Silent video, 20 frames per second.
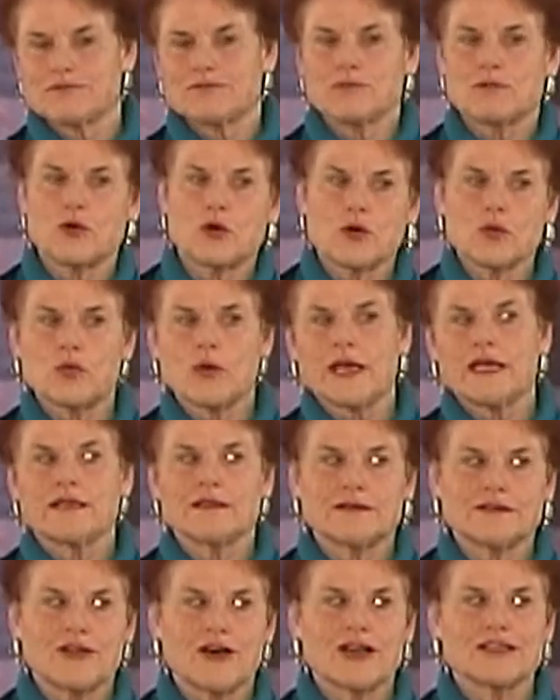more
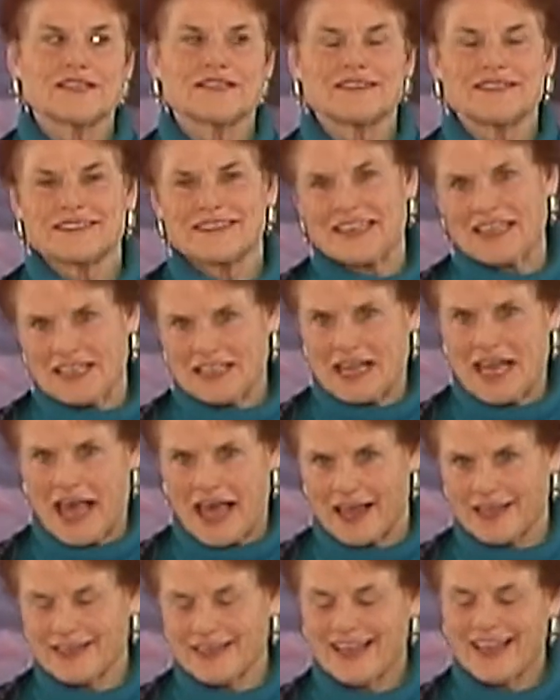weight loss he'd
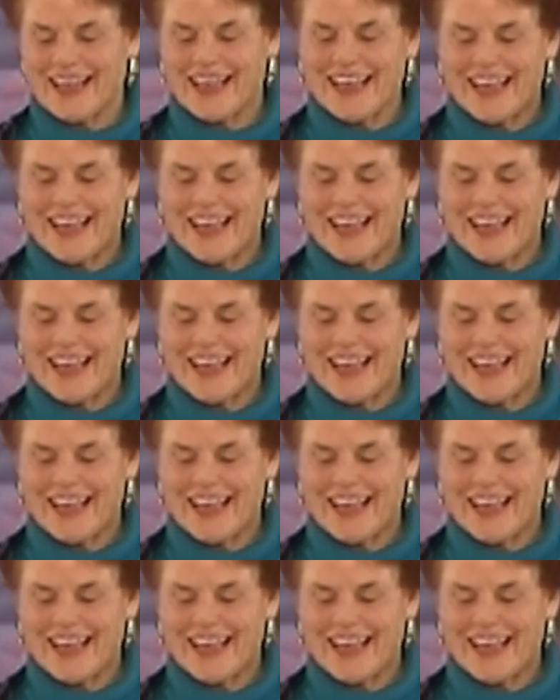had.